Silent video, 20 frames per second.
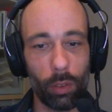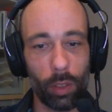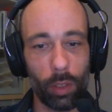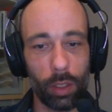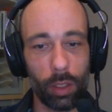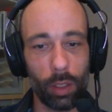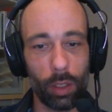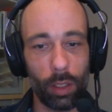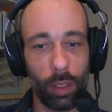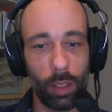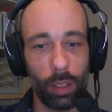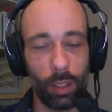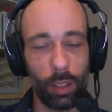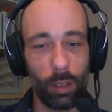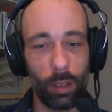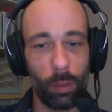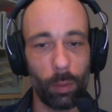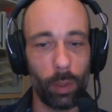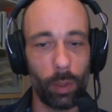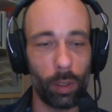eventually
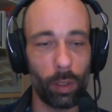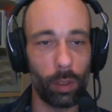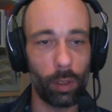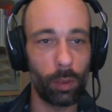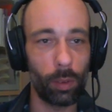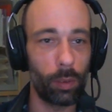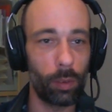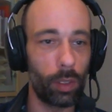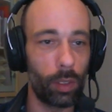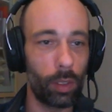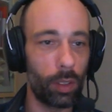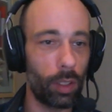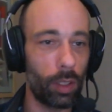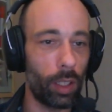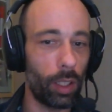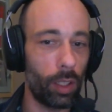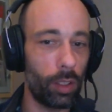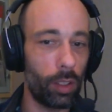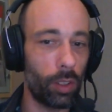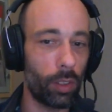will
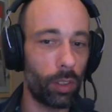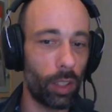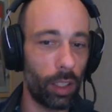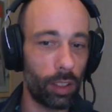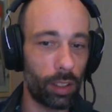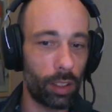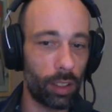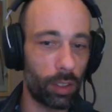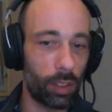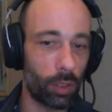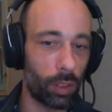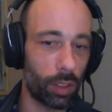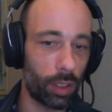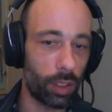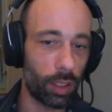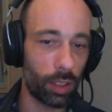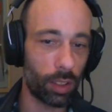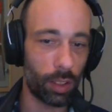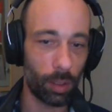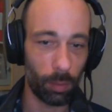integrate it into your
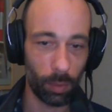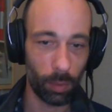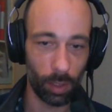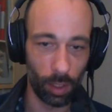system,